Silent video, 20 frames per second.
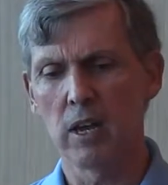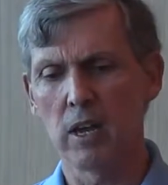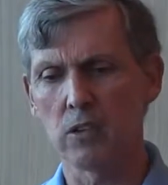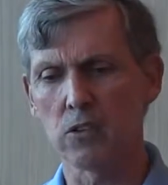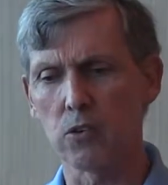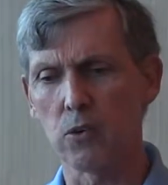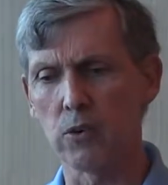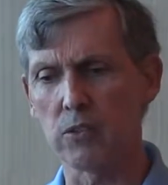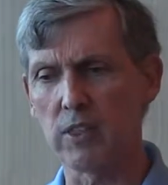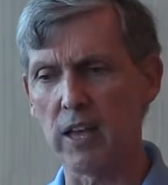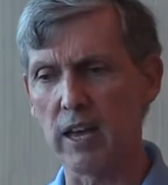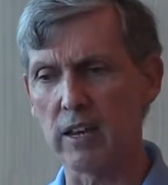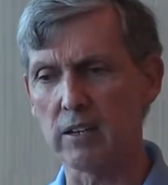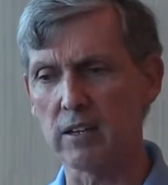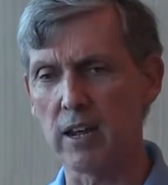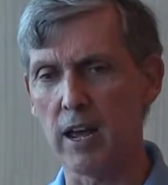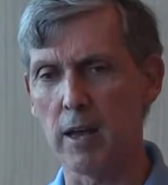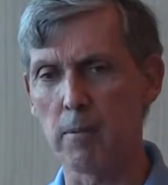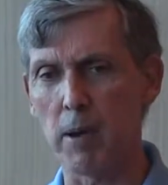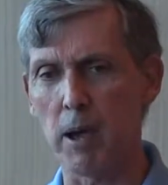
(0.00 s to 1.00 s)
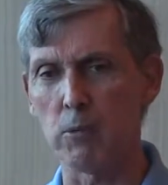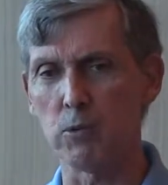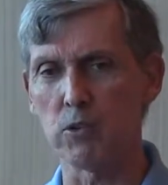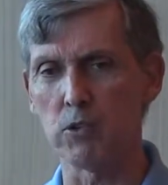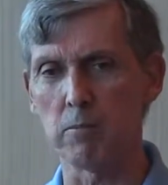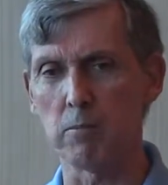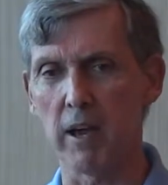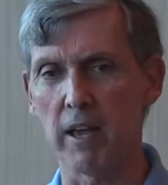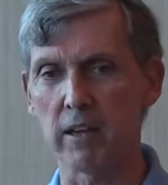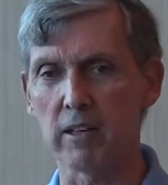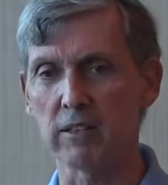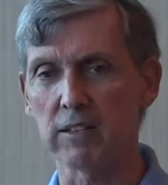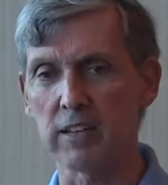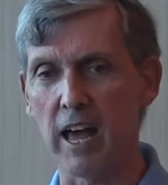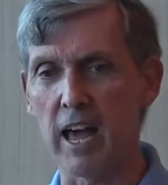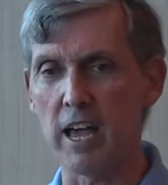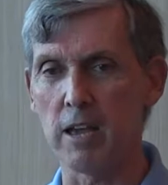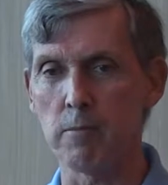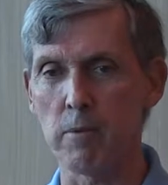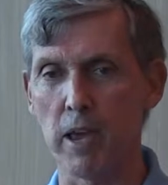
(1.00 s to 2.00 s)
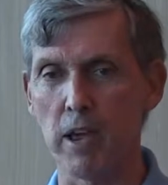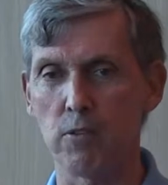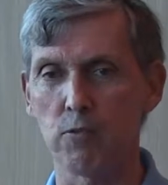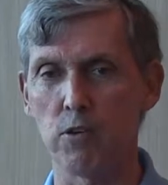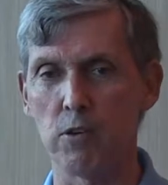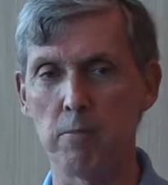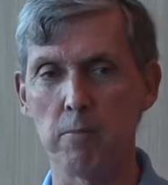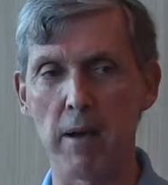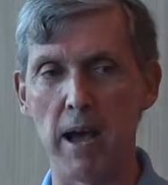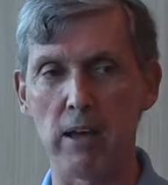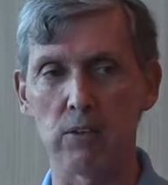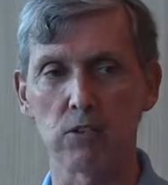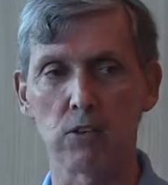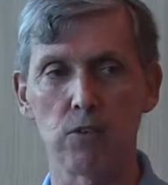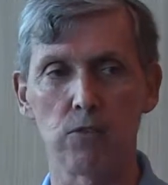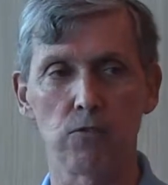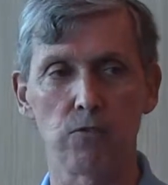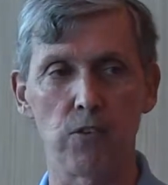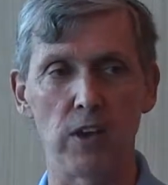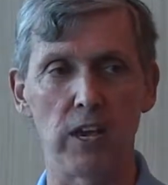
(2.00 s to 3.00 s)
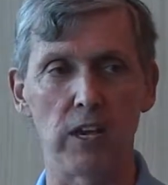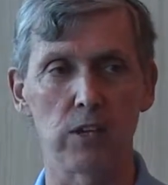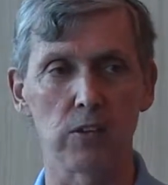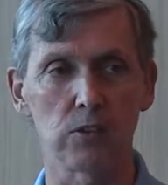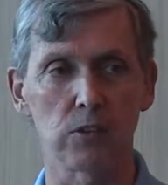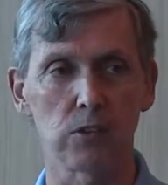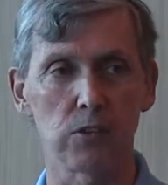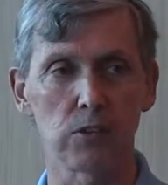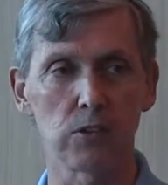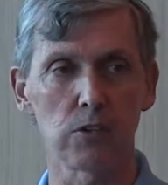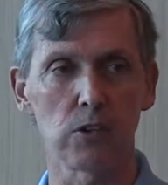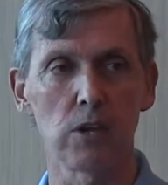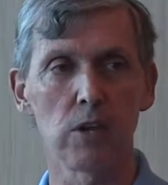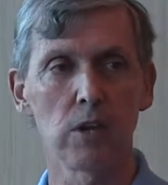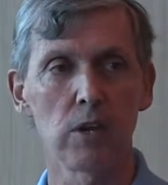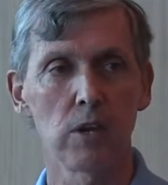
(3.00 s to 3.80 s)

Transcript: So at that time, I was in my climb every mountain phase,